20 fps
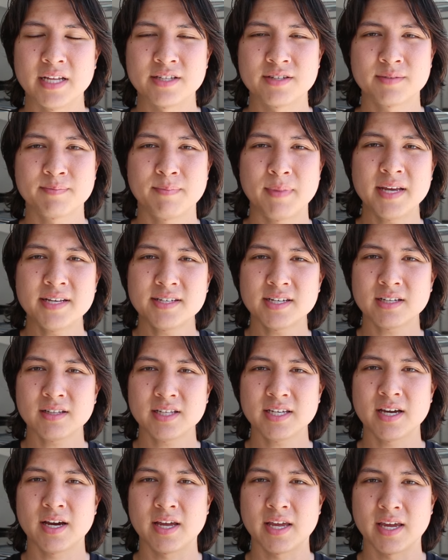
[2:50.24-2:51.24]
It's
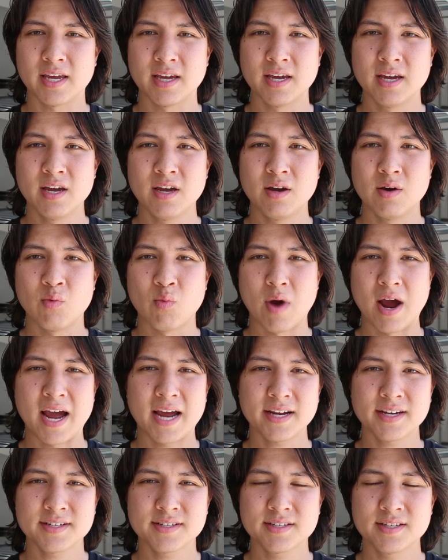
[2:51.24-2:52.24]
basically a
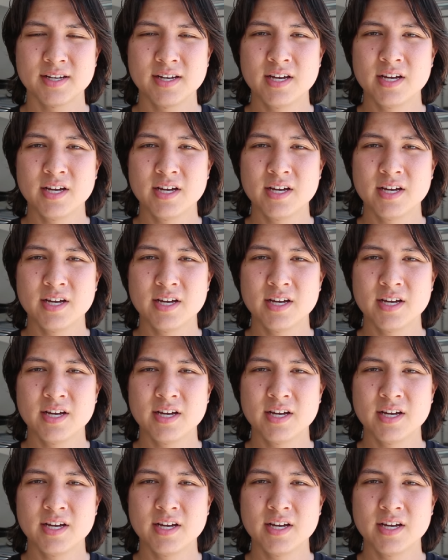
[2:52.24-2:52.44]
wax,